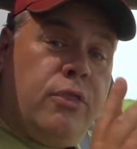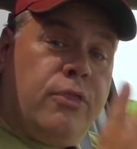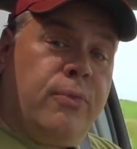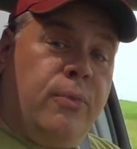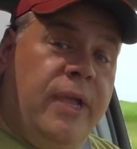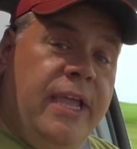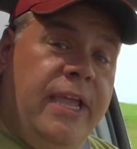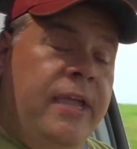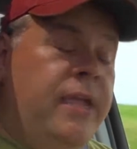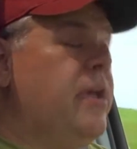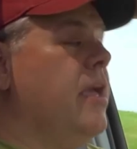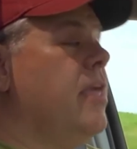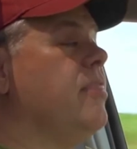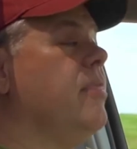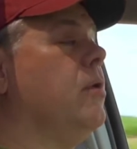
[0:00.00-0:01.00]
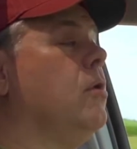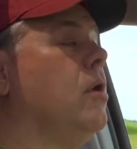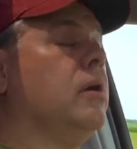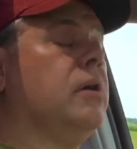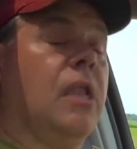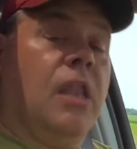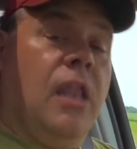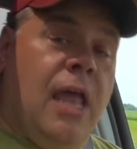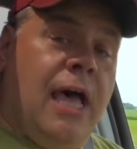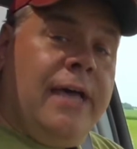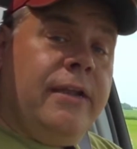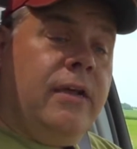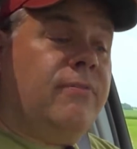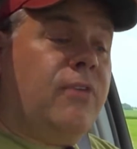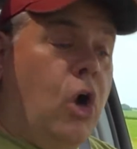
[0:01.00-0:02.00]
3, there are a
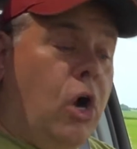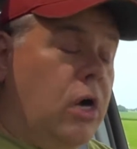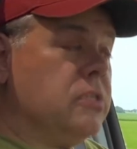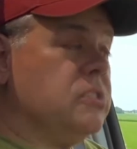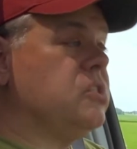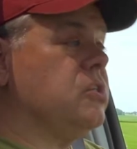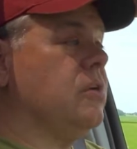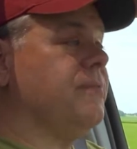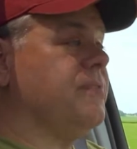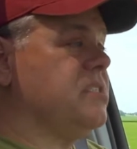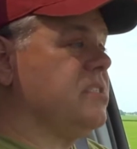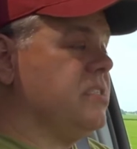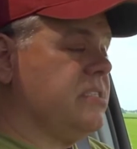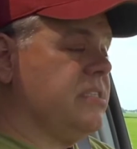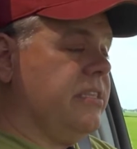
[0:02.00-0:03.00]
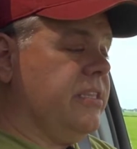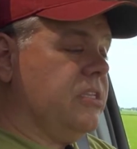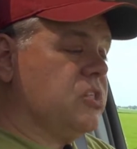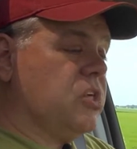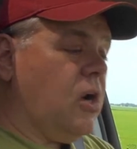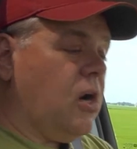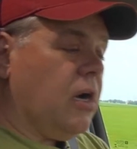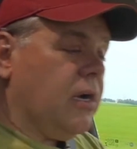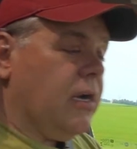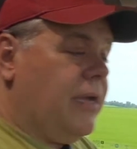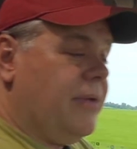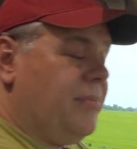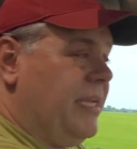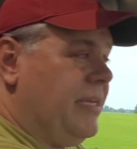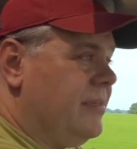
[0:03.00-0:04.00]
lot of hard surfaces in this car.
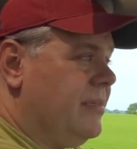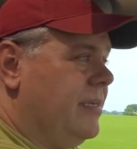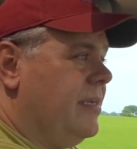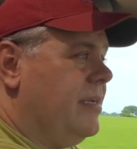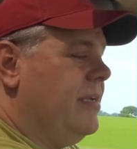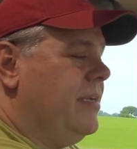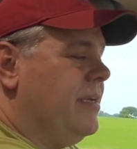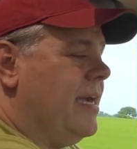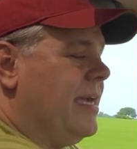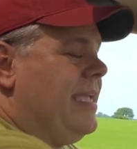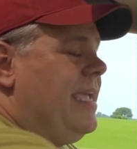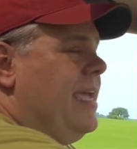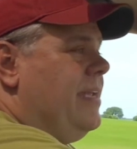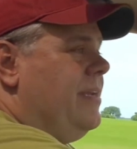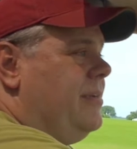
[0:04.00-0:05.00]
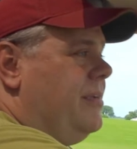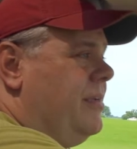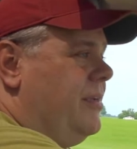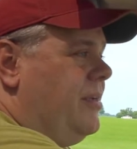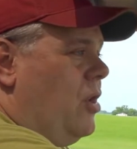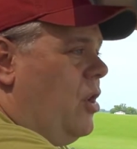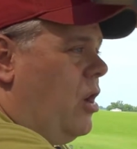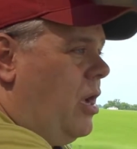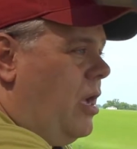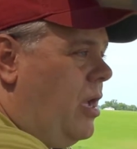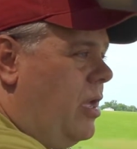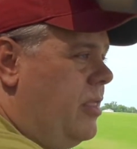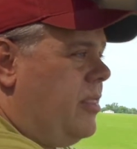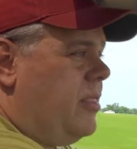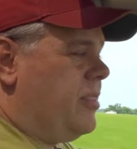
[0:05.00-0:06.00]
I mean, again,
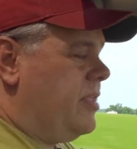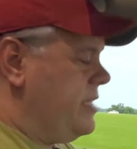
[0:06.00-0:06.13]
the